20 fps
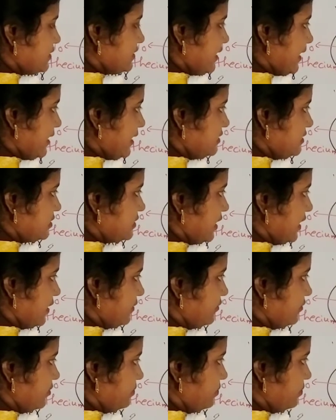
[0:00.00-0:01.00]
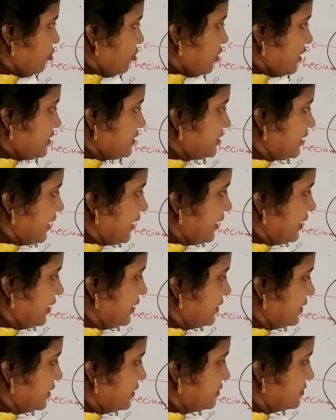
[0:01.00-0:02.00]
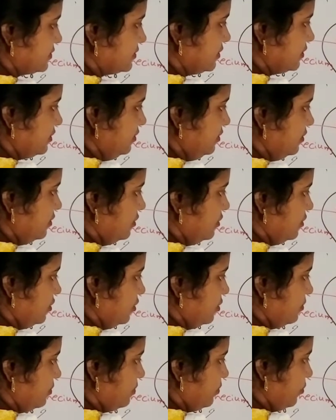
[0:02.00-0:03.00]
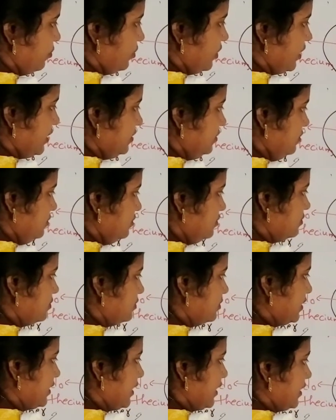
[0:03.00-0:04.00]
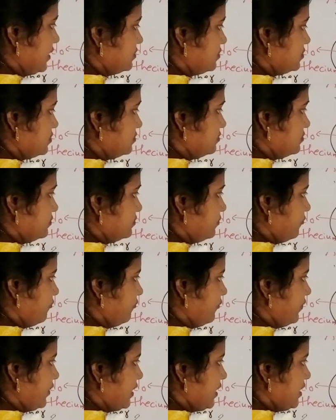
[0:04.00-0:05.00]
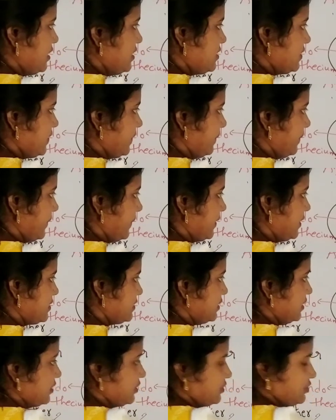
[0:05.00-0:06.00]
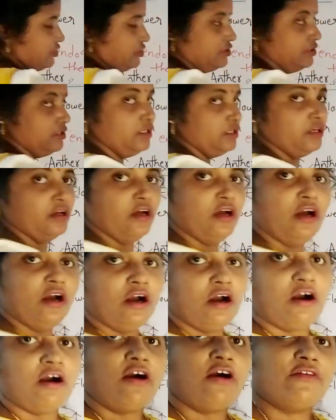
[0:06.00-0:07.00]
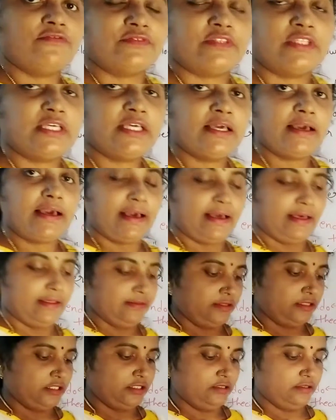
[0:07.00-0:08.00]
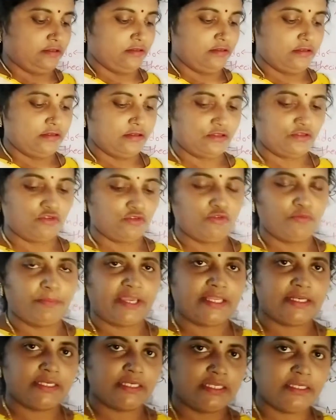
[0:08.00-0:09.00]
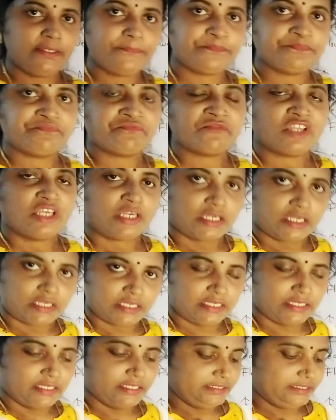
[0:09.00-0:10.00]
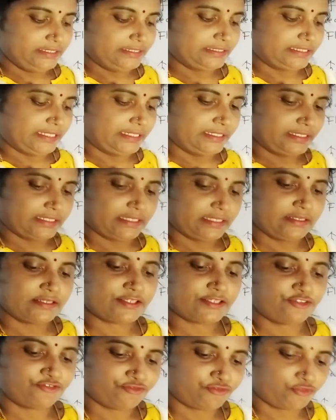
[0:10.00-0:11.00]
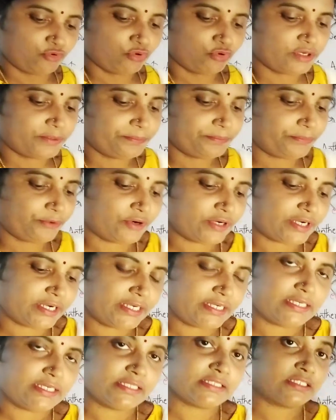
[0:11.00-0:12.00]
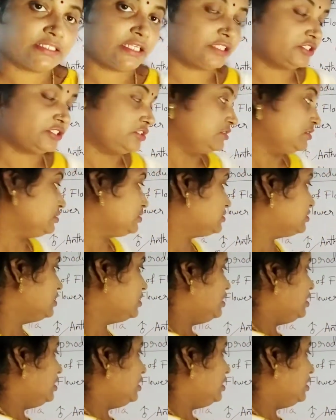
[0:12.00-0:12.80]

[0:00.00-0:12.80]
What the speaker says: sacs, and pollen sac contains the pollen grains. Very simple structure of the anther. So mainly here it contains the four important structures.